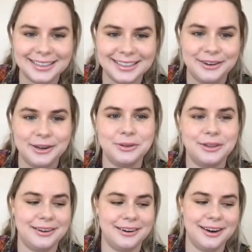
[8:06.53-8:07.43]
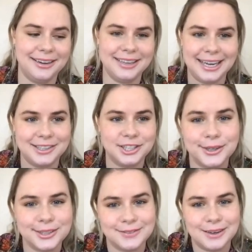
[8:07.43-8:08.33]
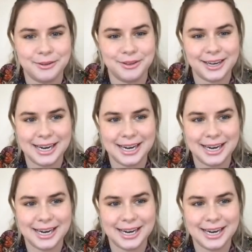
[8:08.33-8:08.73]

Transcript: because I know that there aren't like chunks of it where they're